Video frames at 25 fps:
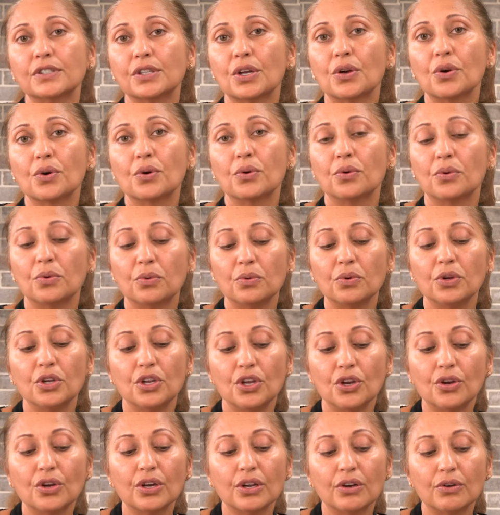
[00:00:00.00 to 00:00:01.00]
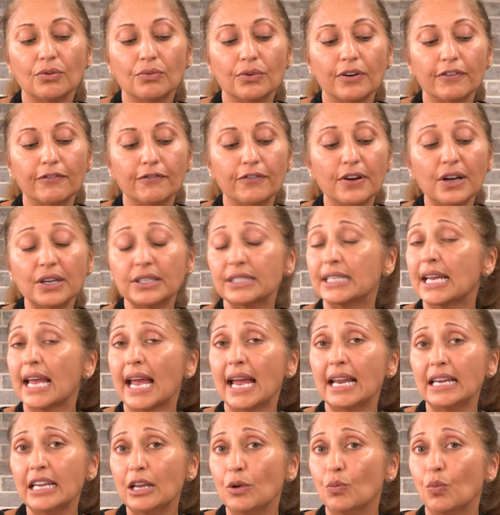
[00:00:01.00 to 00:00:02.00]
So you can refer
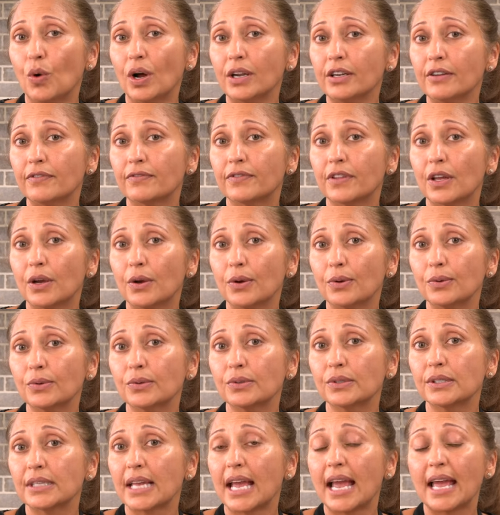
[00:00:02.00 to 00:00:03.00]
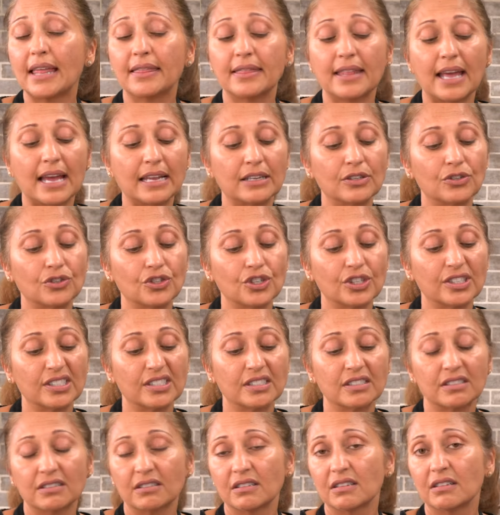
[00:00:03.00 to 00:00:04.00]
to any one of those and then
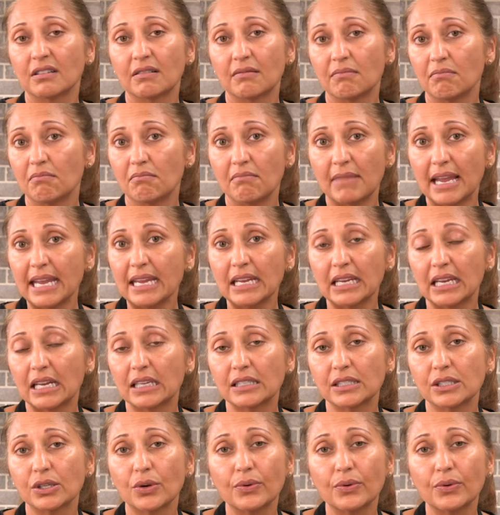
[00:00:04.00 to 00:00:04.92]
just make it.